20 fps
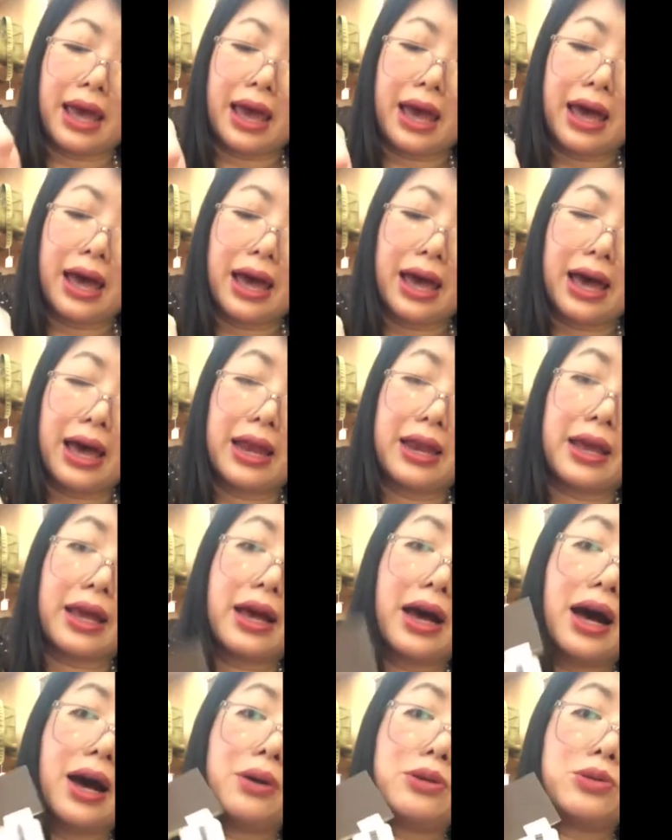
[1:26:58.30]
and
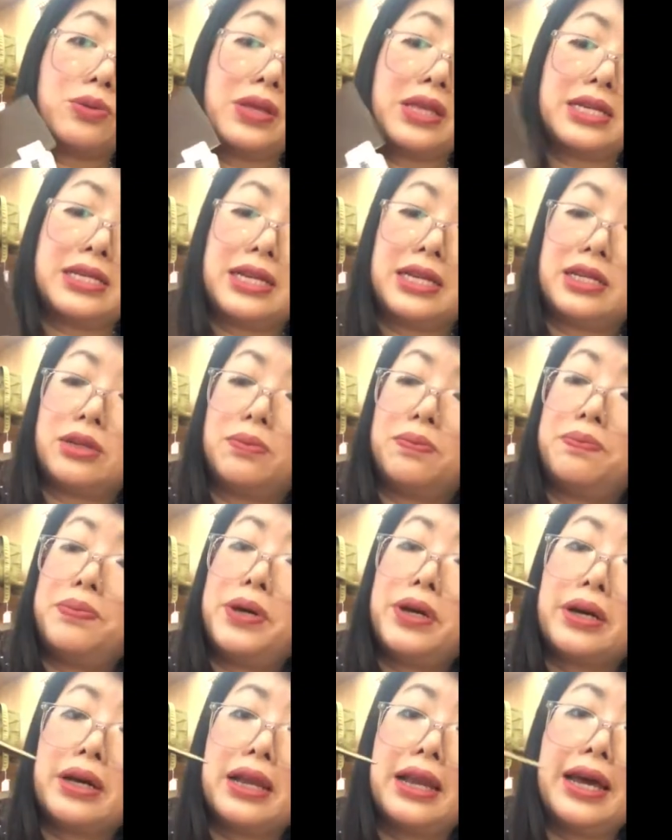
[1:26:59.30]
comes with its little
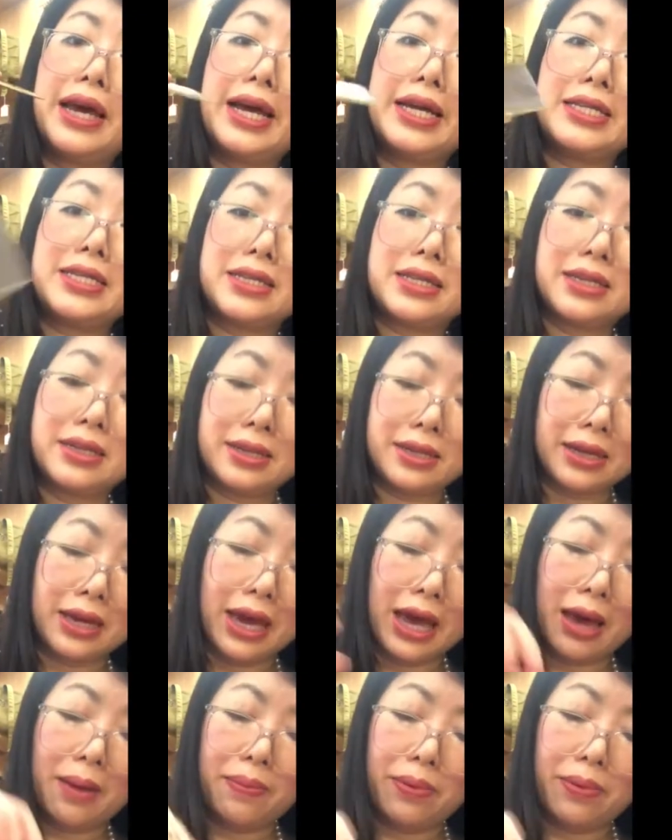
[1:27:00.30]
booklet, care